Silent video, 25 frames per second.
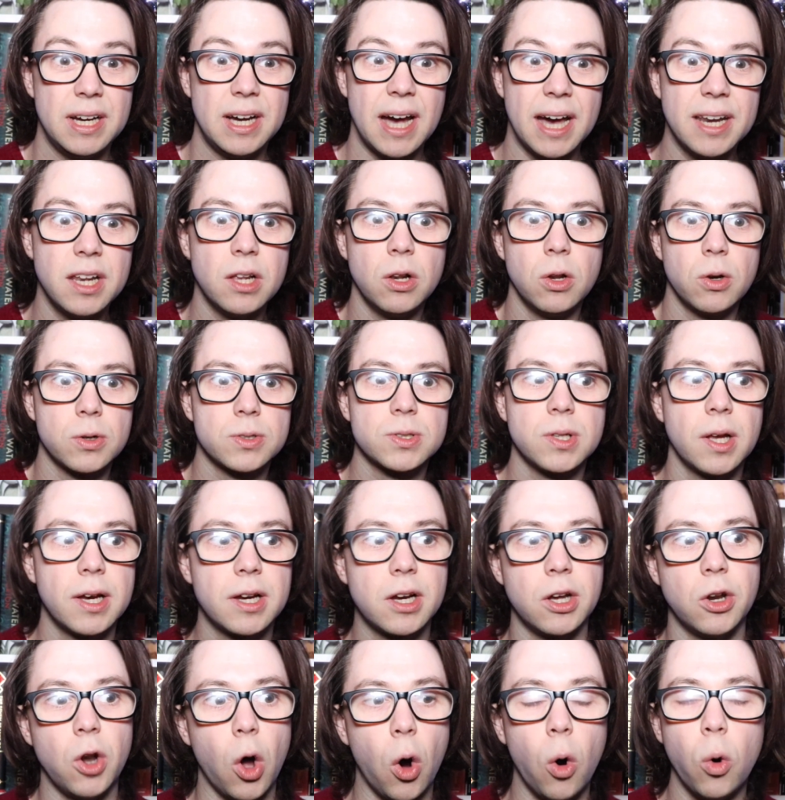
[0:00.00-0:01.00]
and it looks
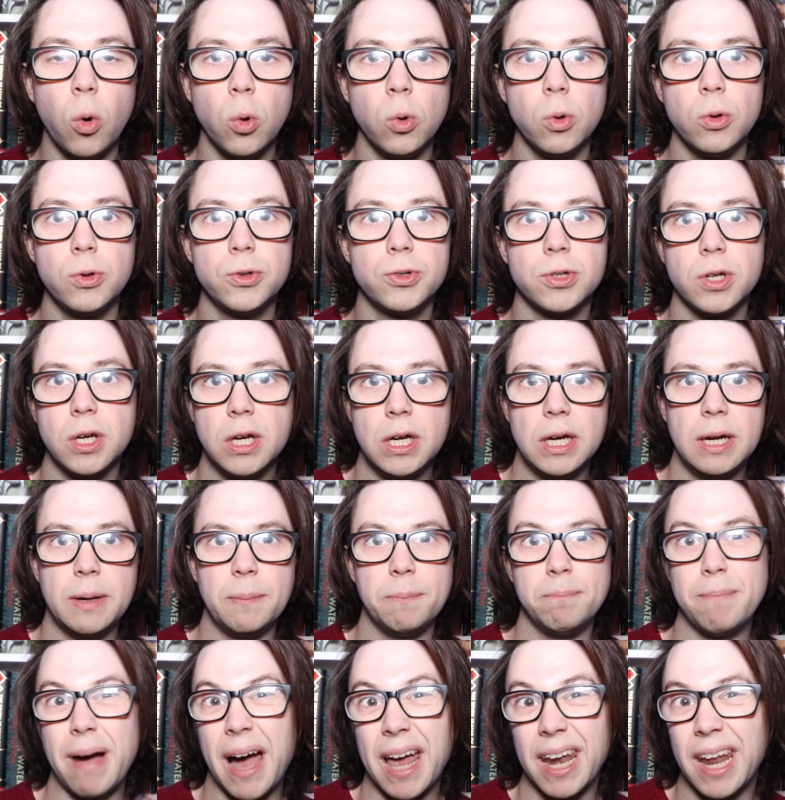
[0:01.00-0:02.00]
like an old
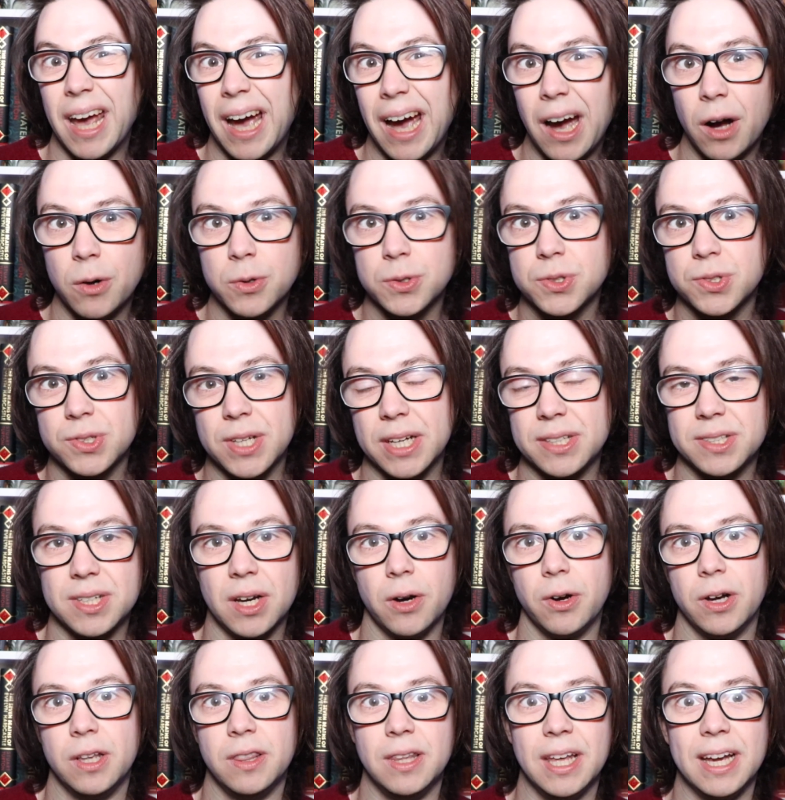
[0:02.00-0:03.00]
manor house set
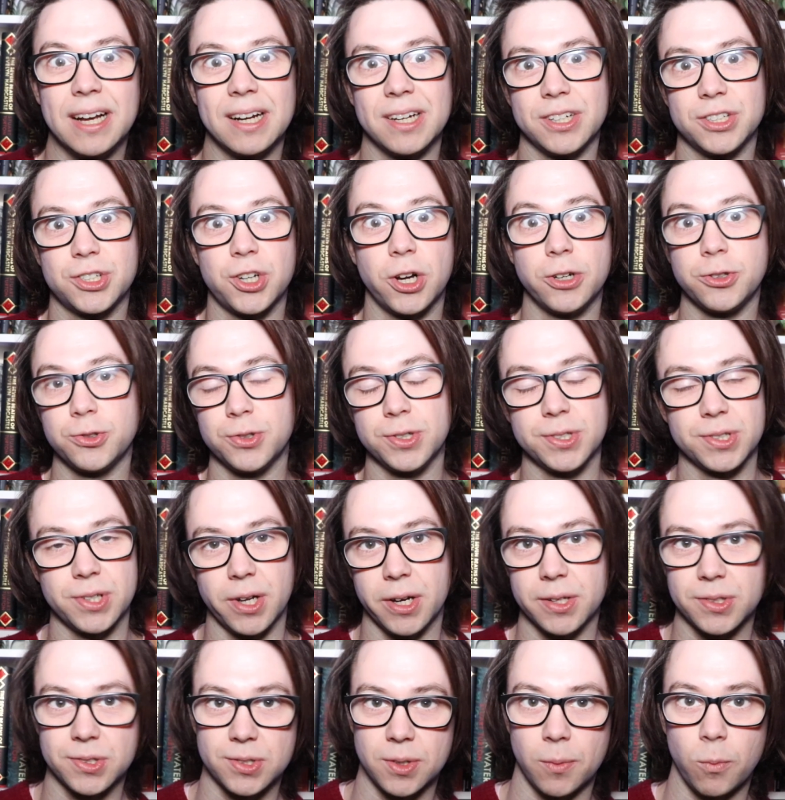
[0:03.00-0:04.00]
out in the English
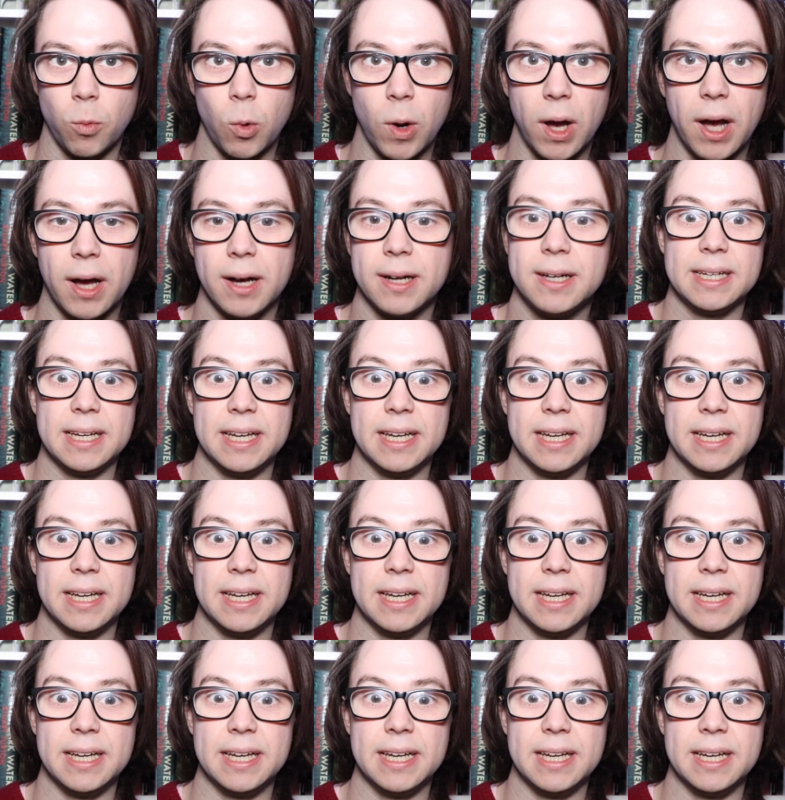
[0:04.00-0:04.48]
countryside somewhere.